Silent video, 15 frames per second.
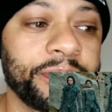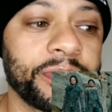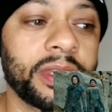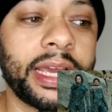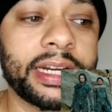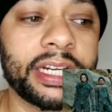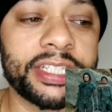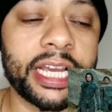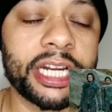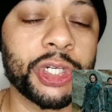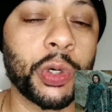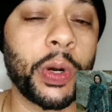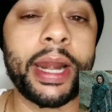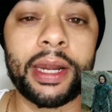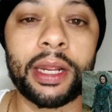Like there's like
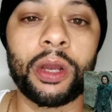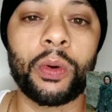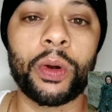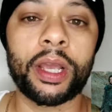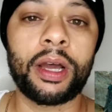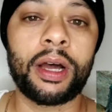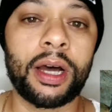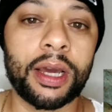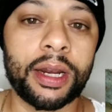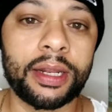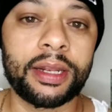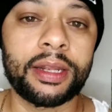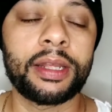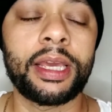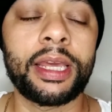training going
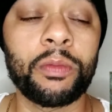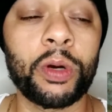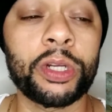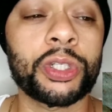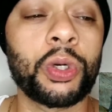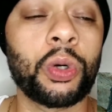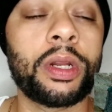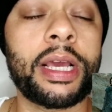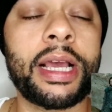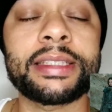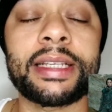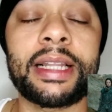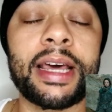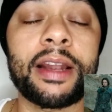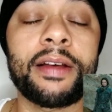on, and what's cool, it has
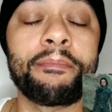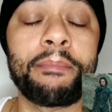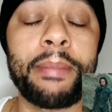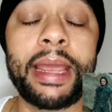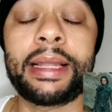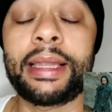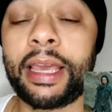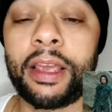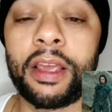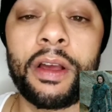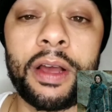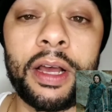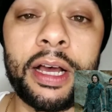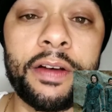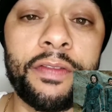a lot of melee
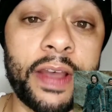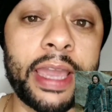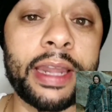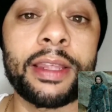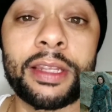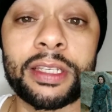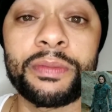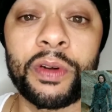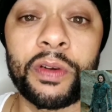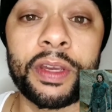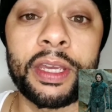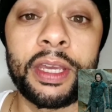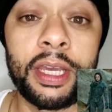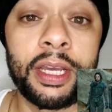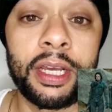fighting in this movie.